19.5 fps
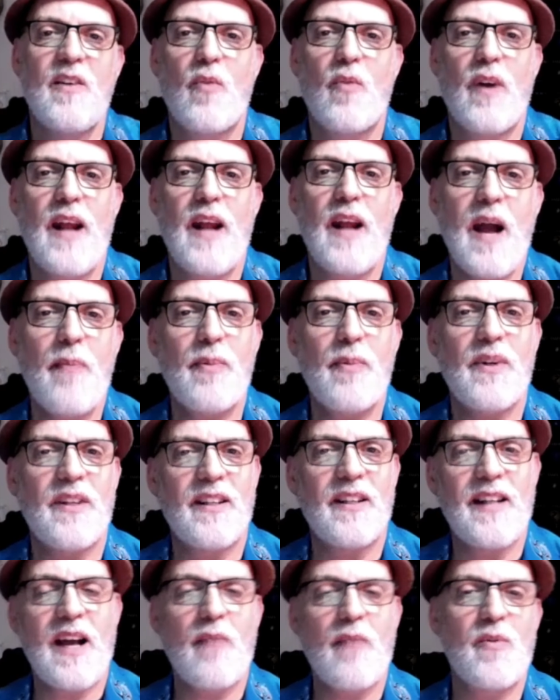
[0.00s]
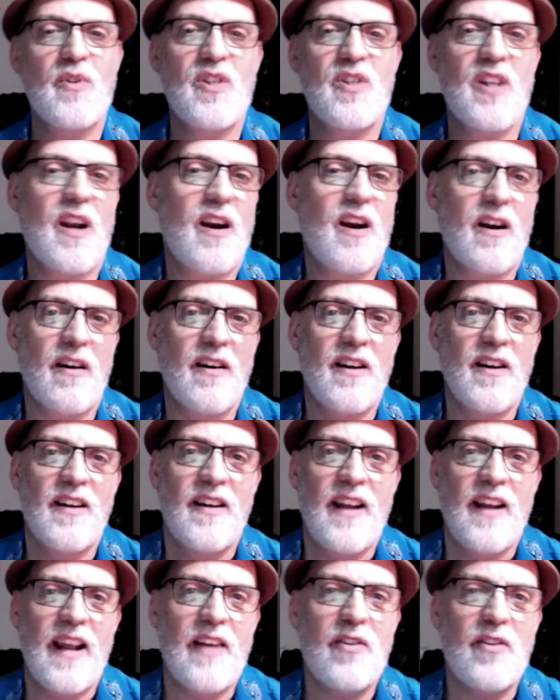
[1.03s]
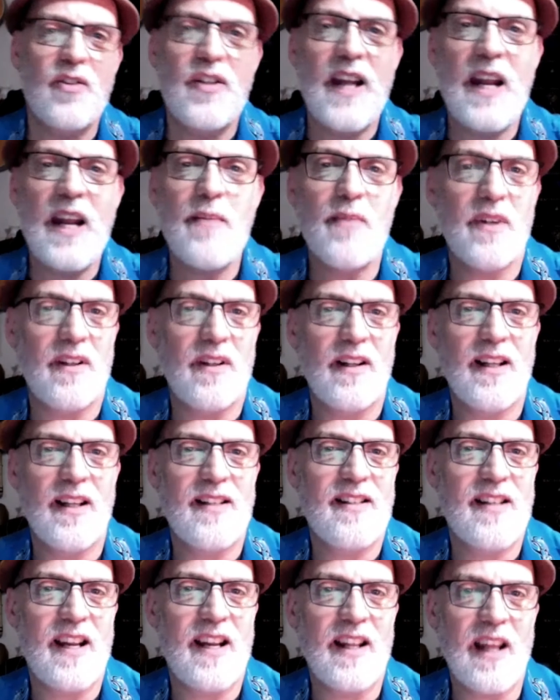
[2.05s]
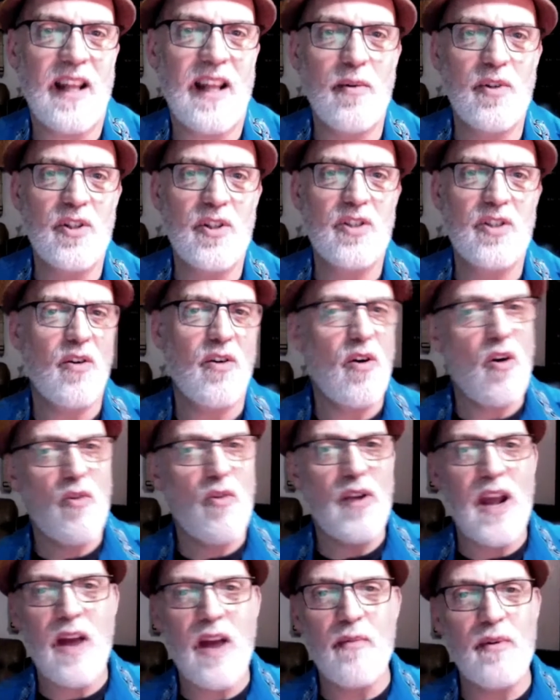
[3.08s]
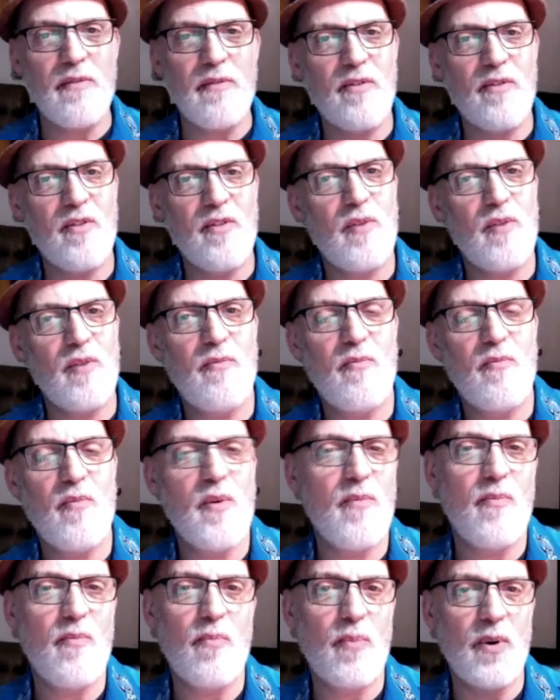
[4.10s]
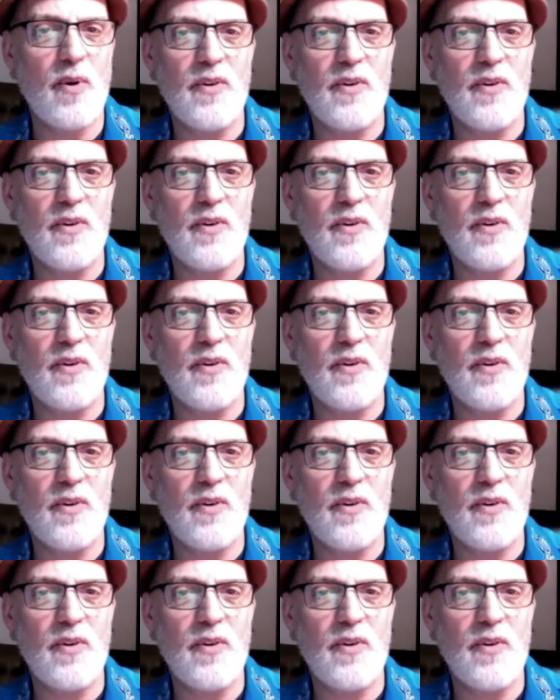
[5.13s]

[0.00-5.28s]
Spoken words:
happened. And that was their entertainment. Let's say they would just go, oh yeah, we've put